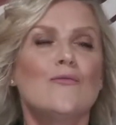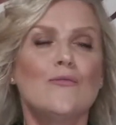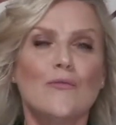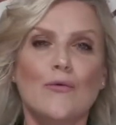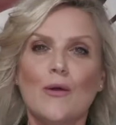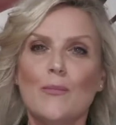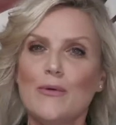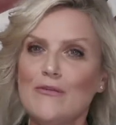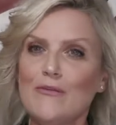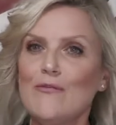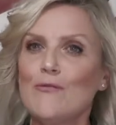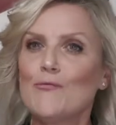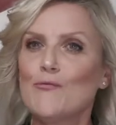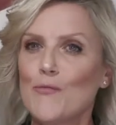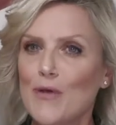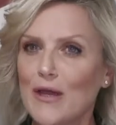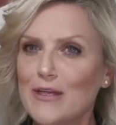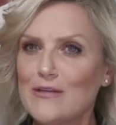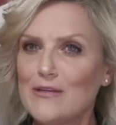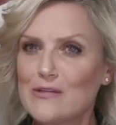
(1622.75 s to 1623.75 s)
a a
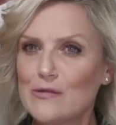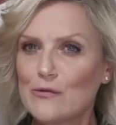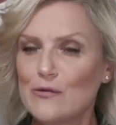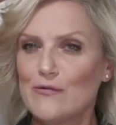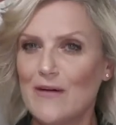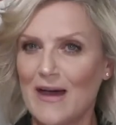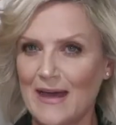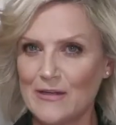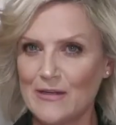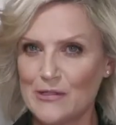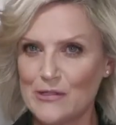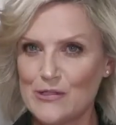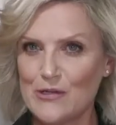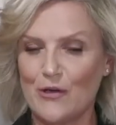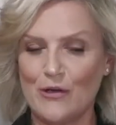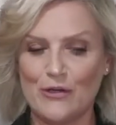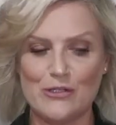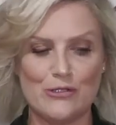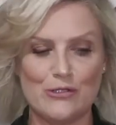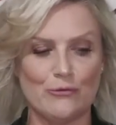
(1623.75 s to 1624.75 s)
red sort of
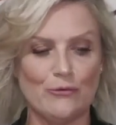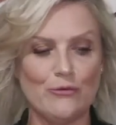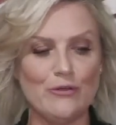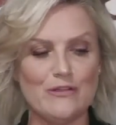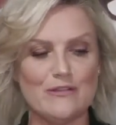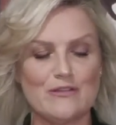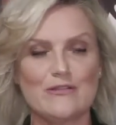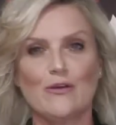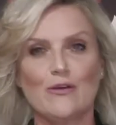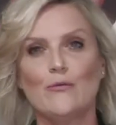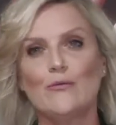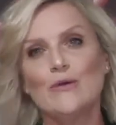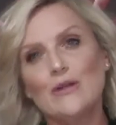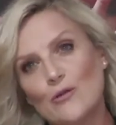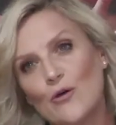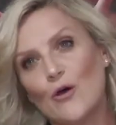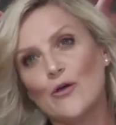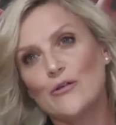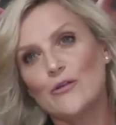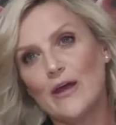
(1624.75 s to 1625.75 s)
undertone to it. So we
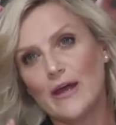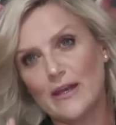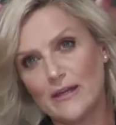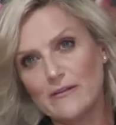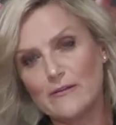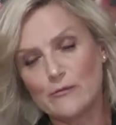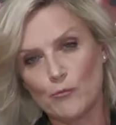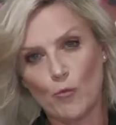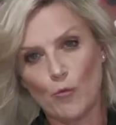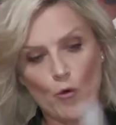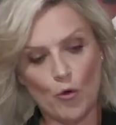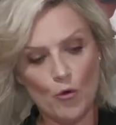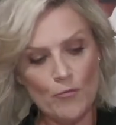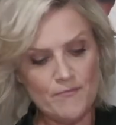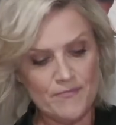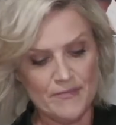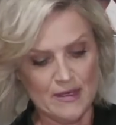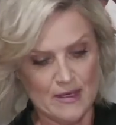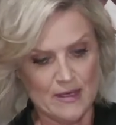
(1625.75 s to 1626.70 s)
know that it's warm.